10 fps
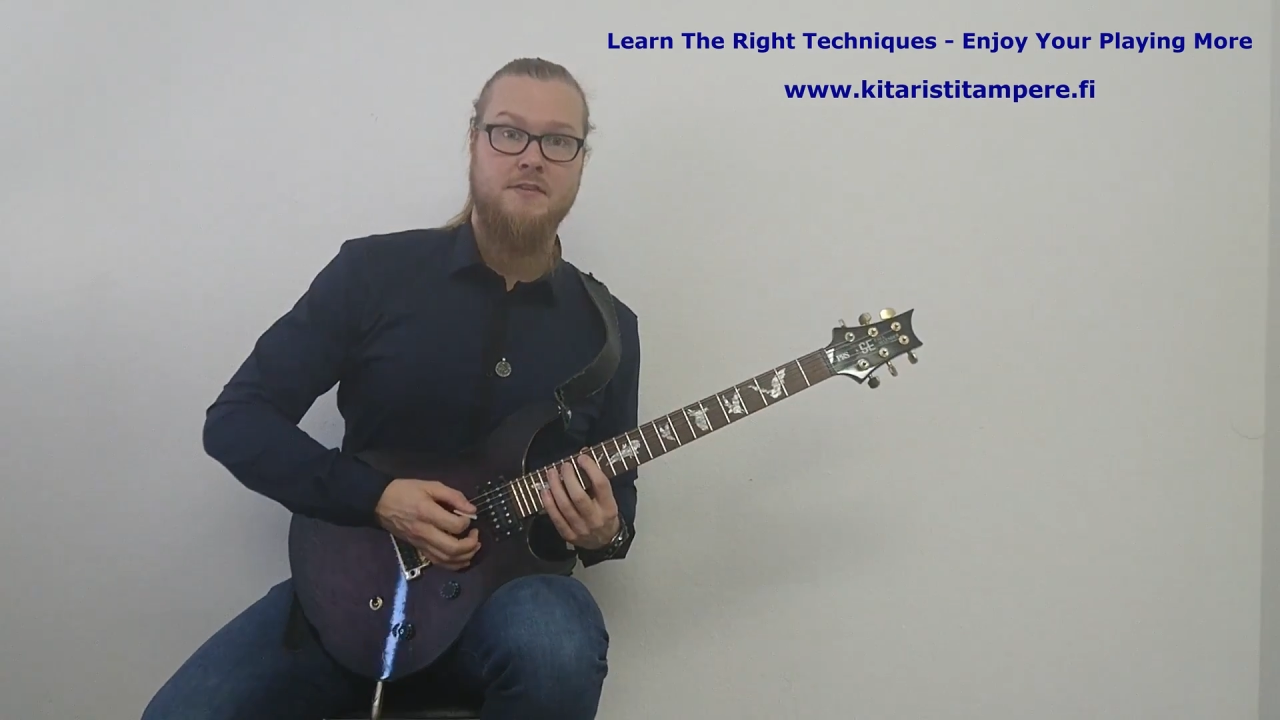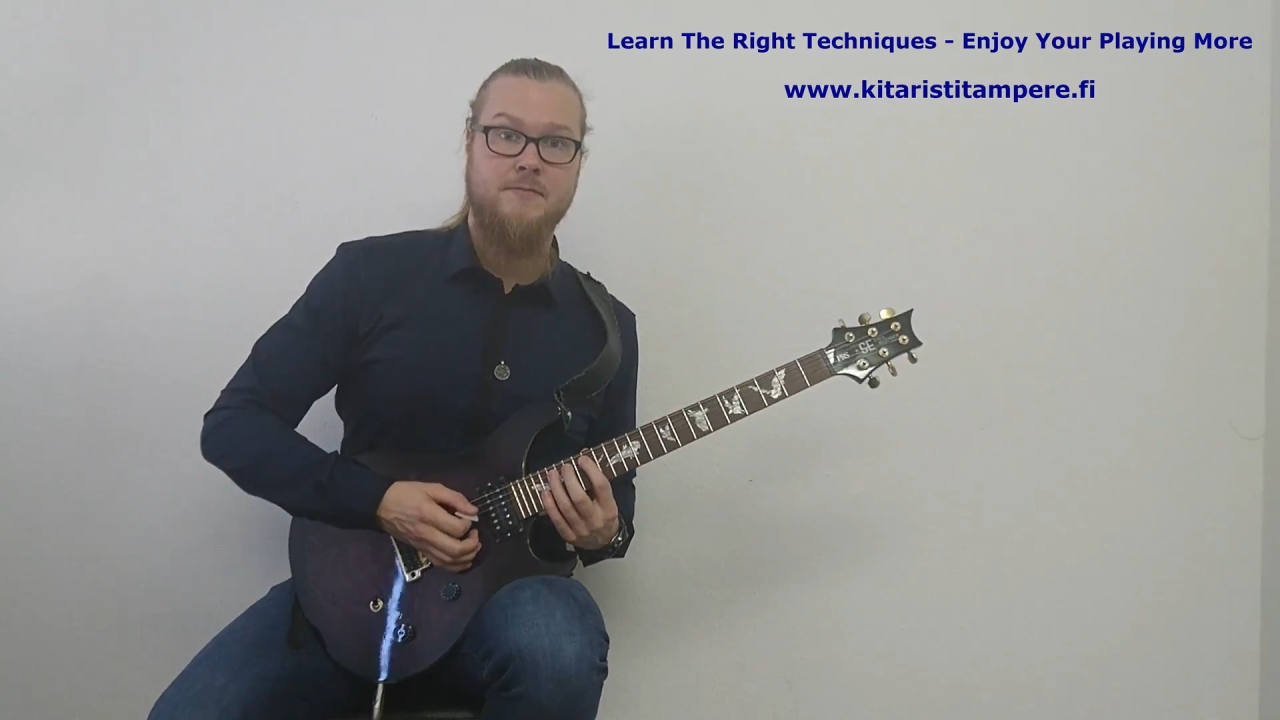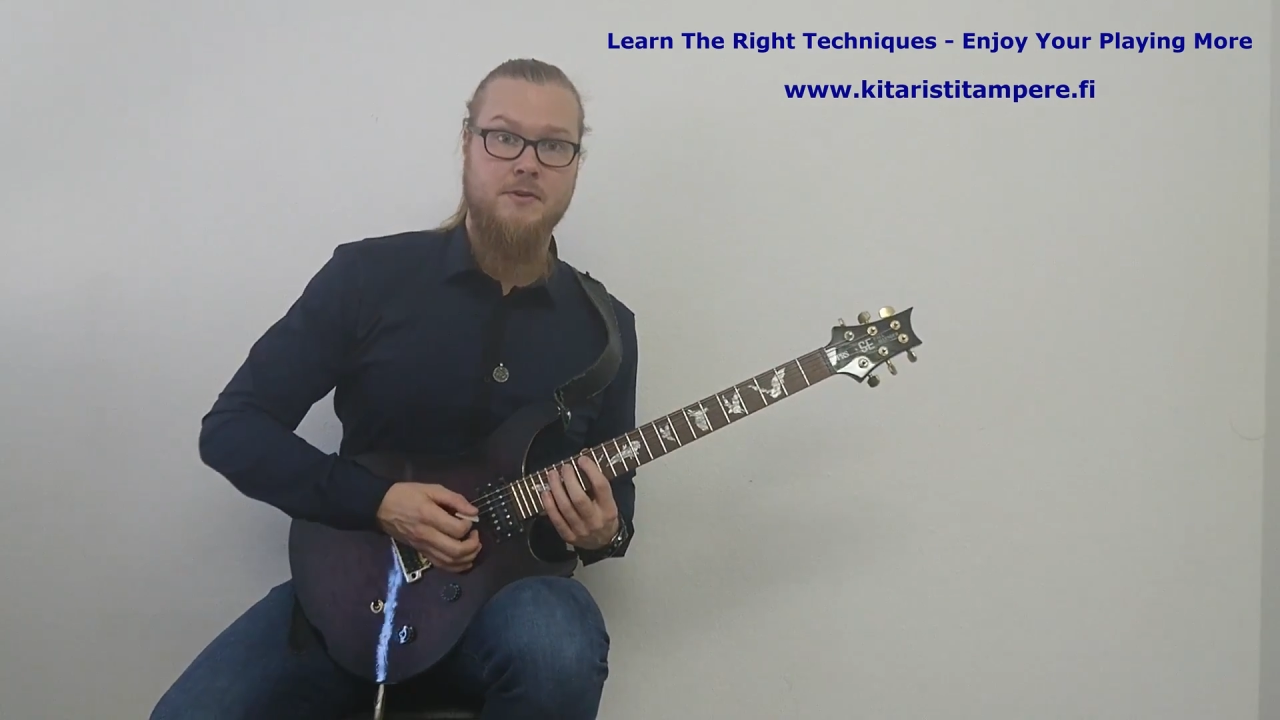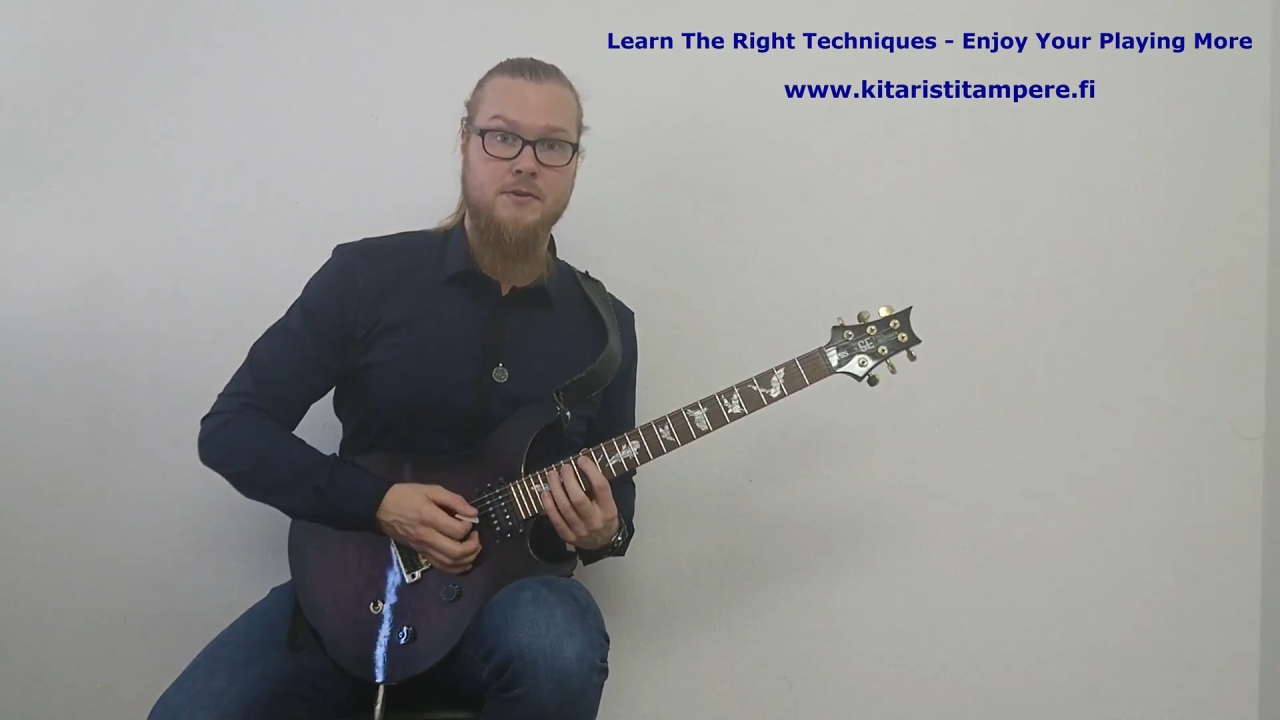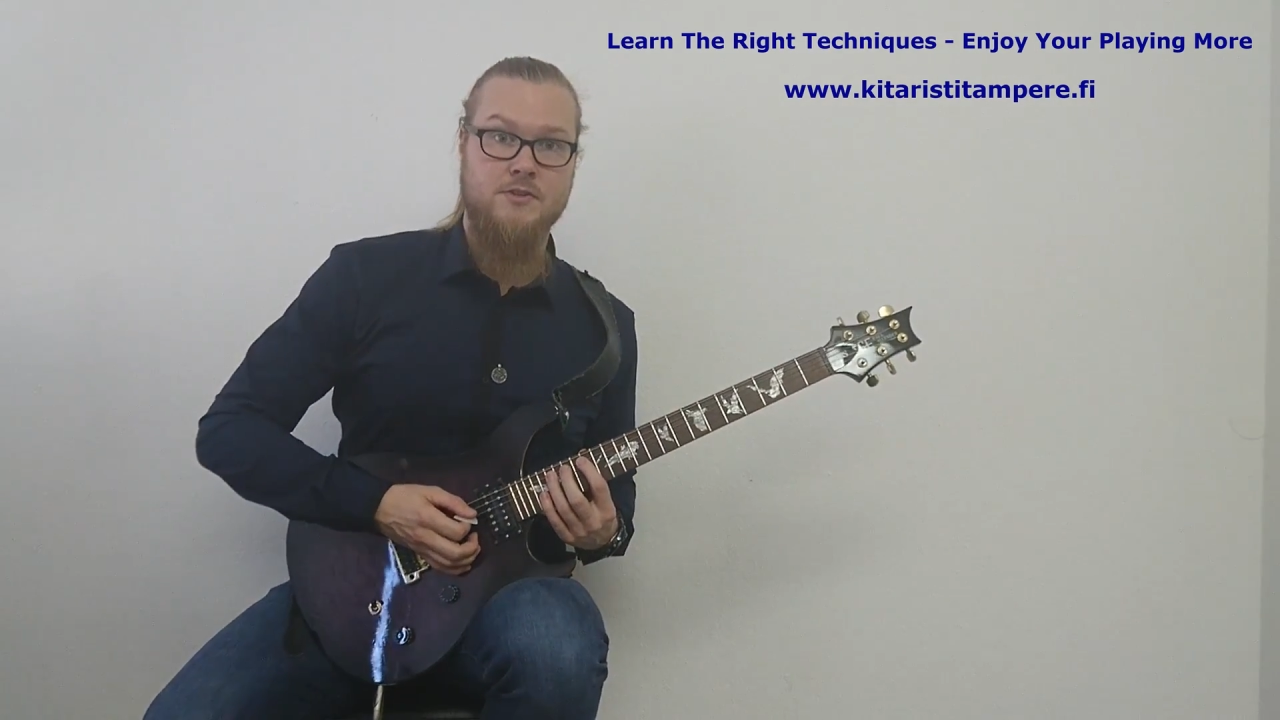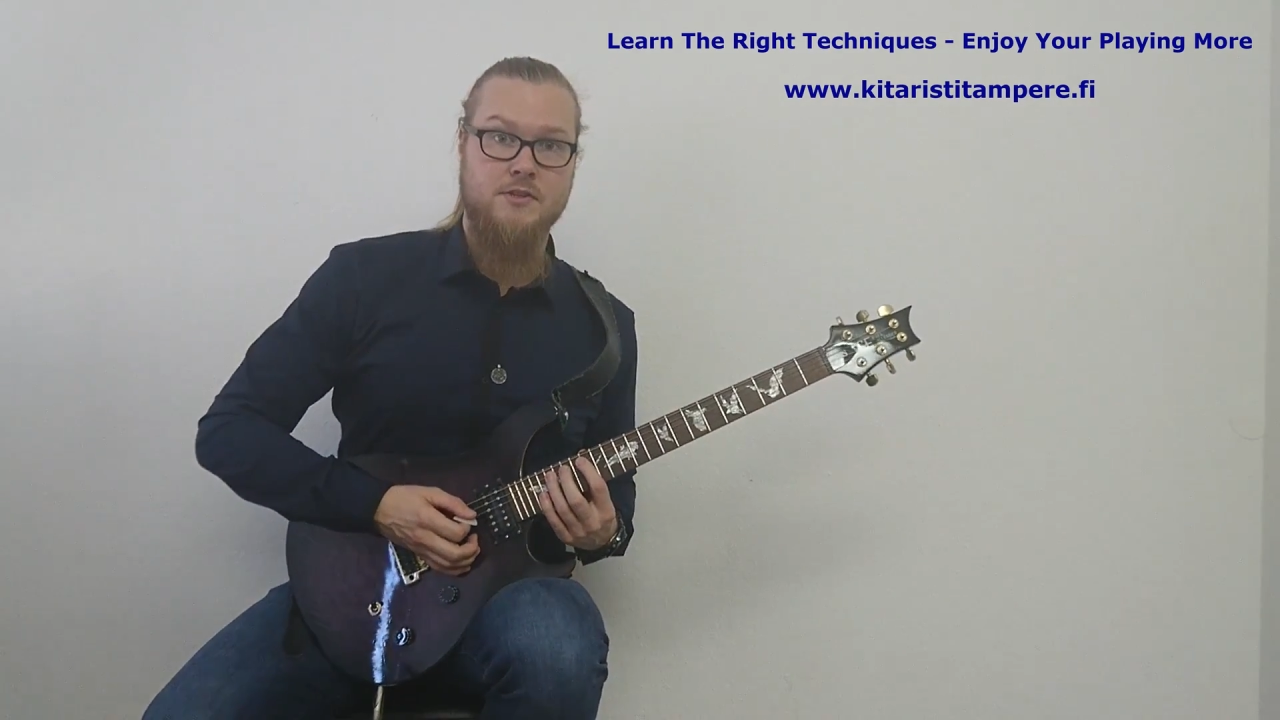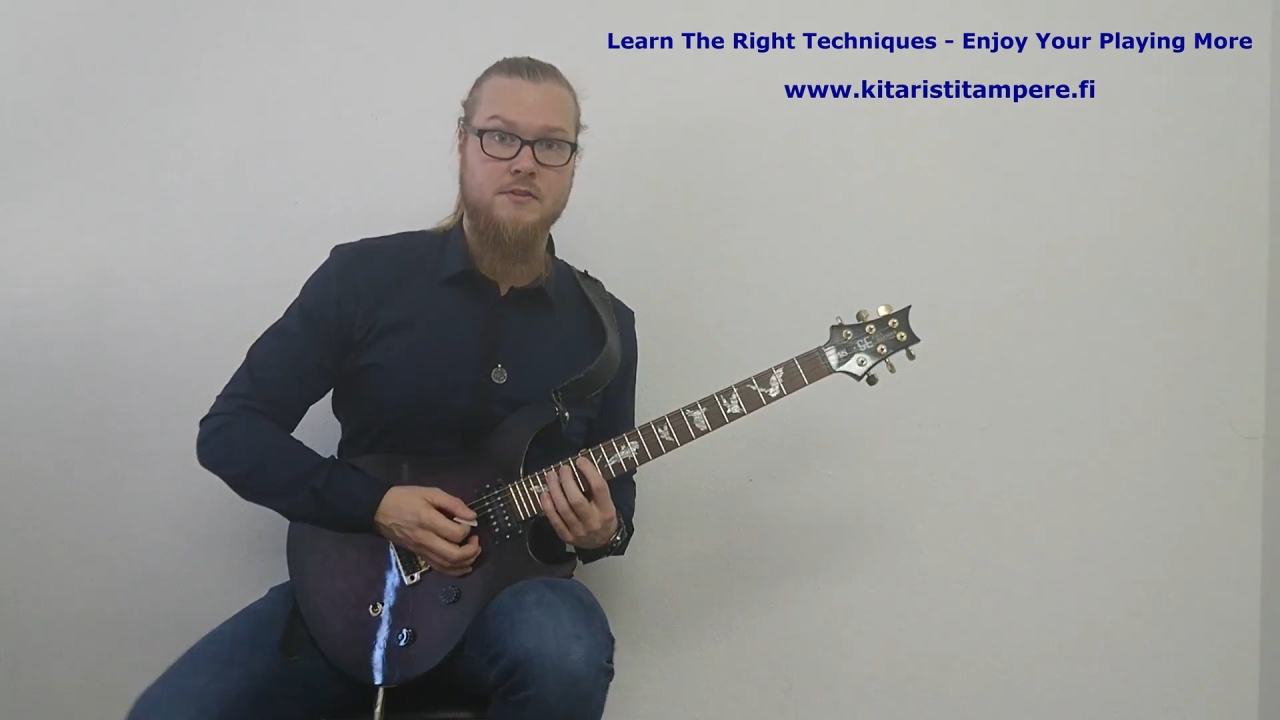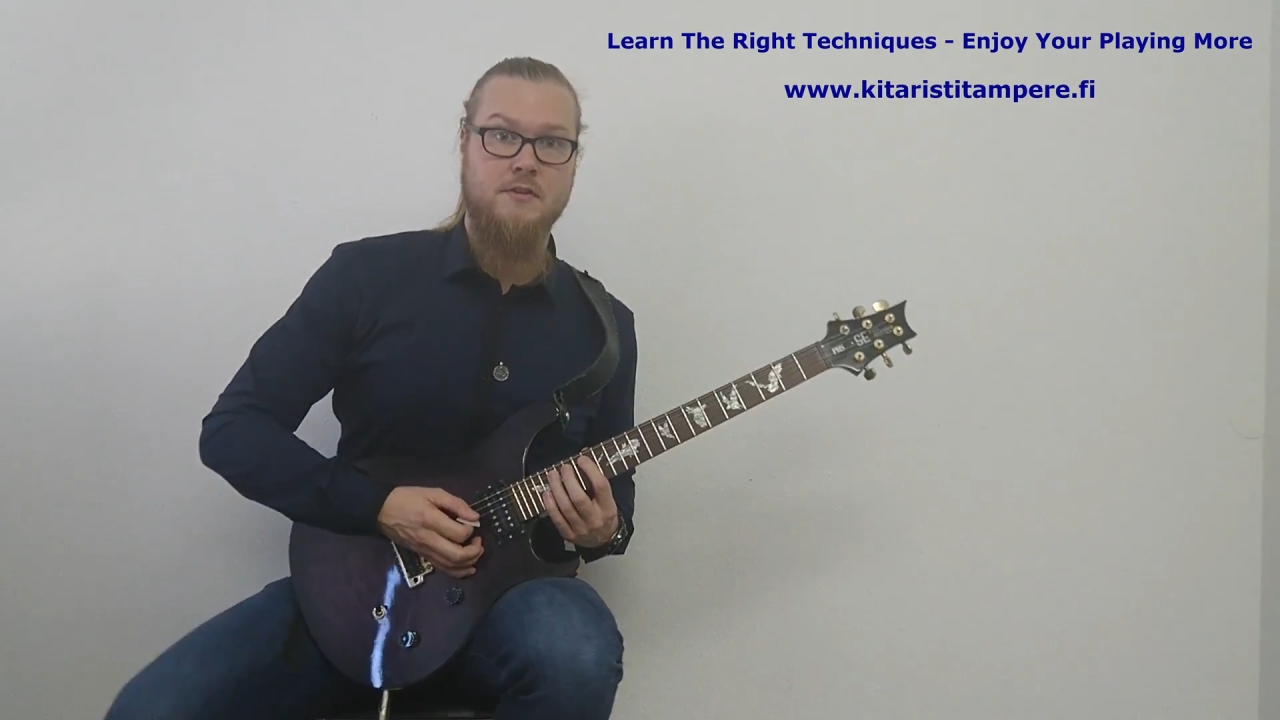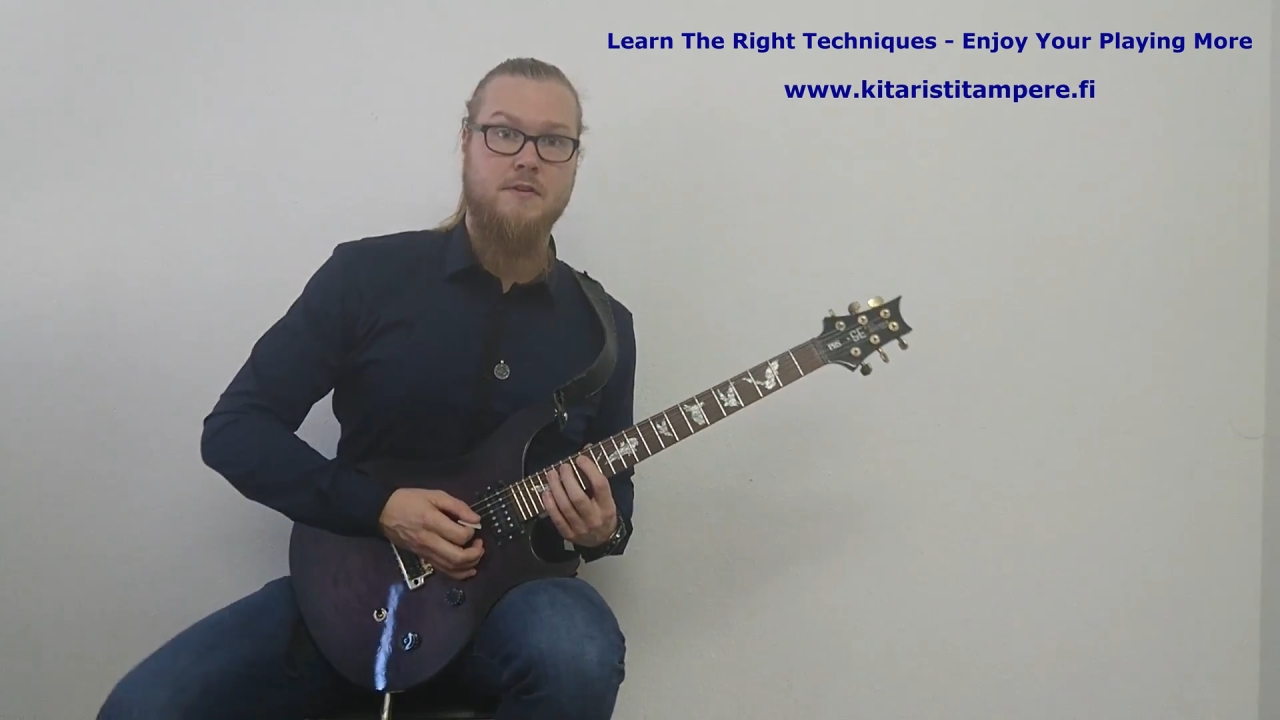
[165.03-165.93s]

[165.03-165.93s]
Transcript: inversion